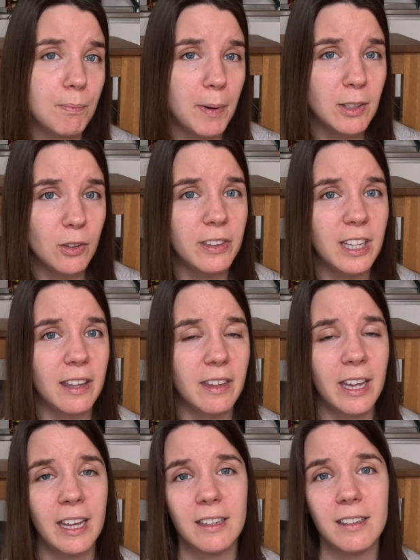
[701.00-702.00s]
But on the
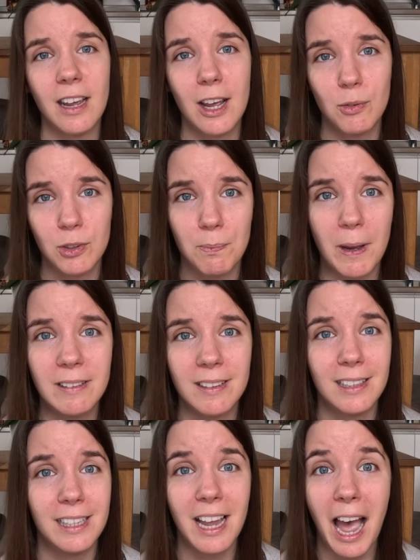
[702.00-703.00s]
other hand, I was
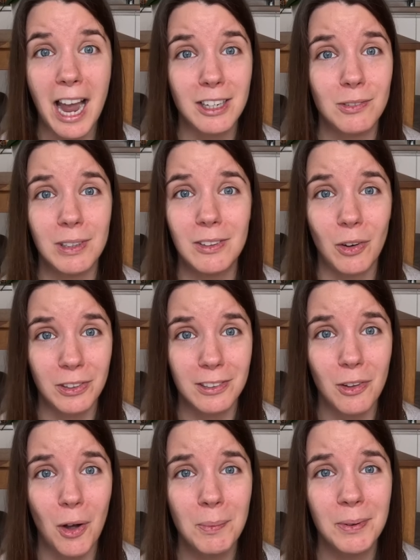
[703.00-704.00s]
basically hungry
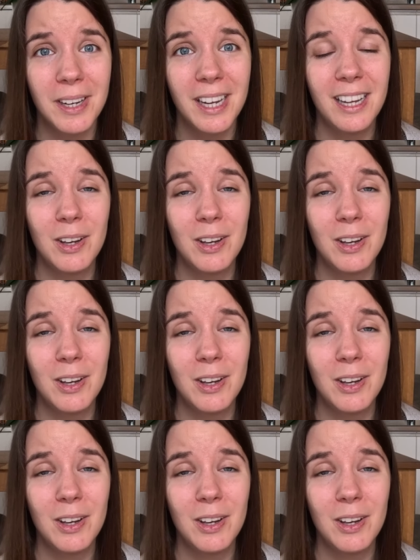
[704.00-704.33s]
non-stop,